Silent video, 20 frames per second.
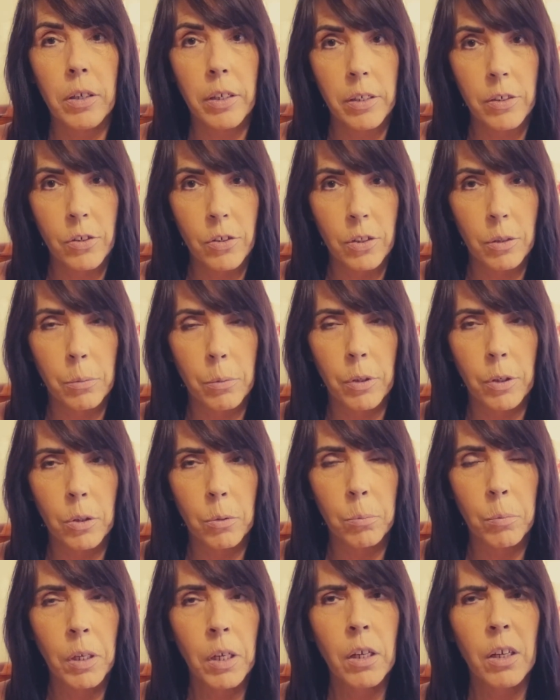into the room.
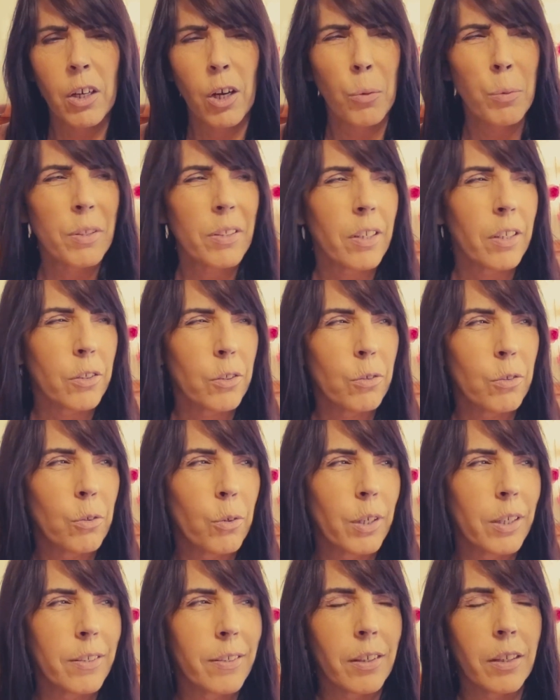Hope it's not too
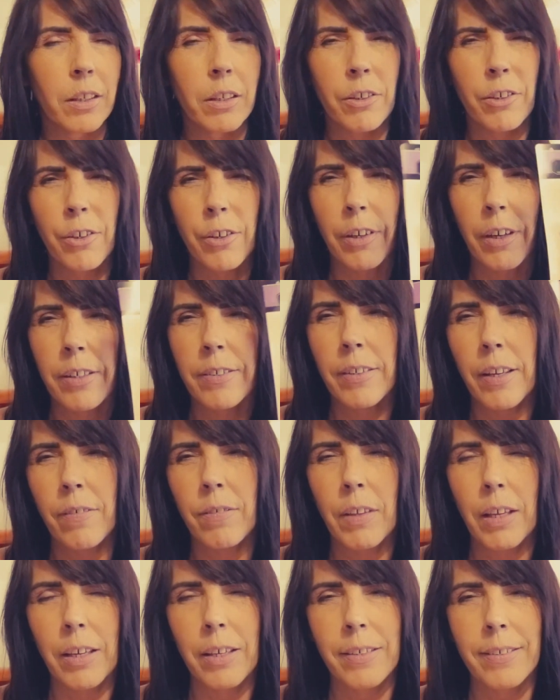noisy in here, you guys. I have
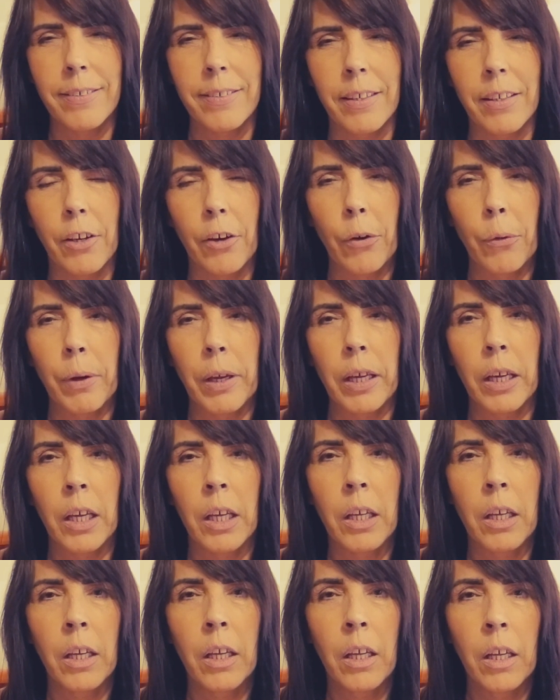the AC going,
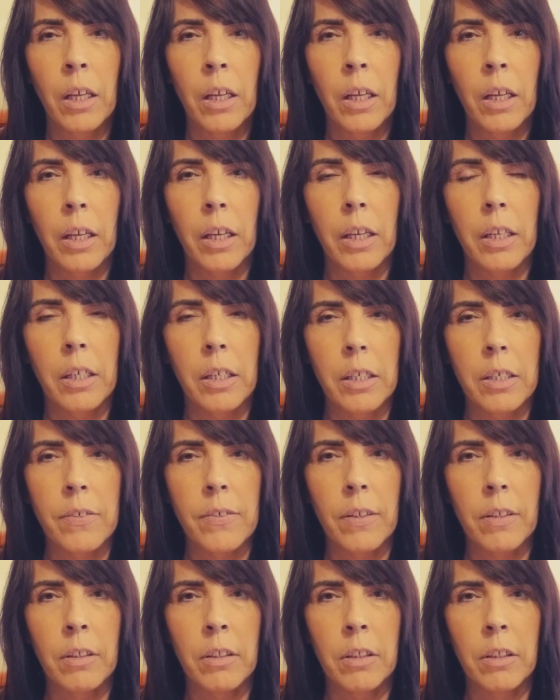and it is a
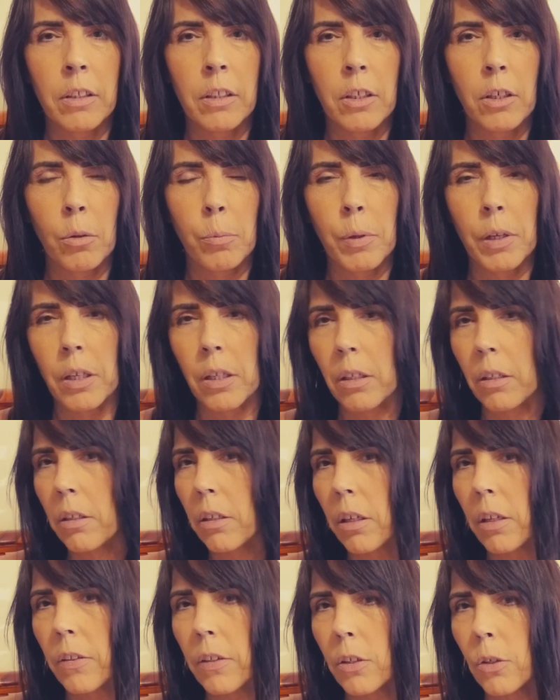little bit
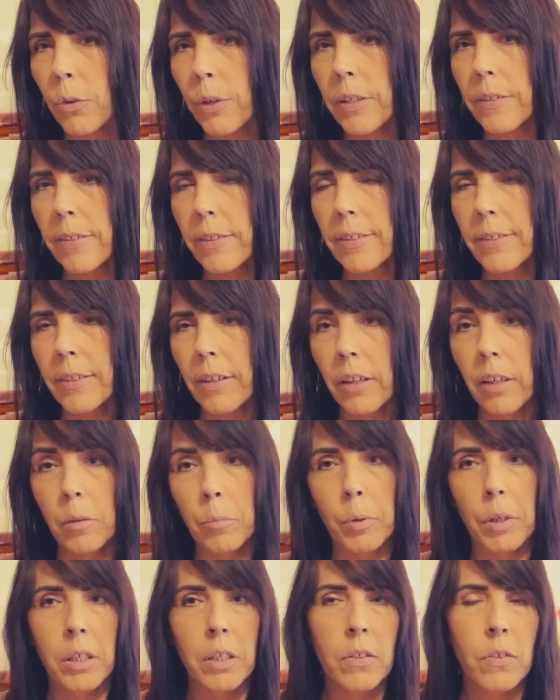on the noisy side,
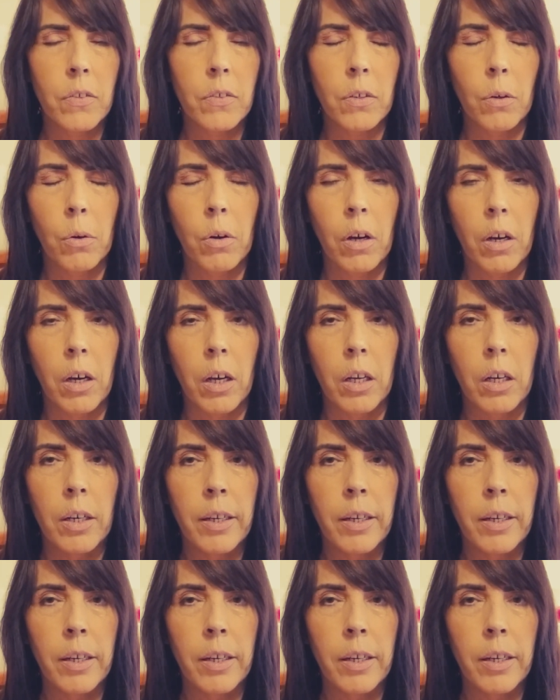but it's so hot.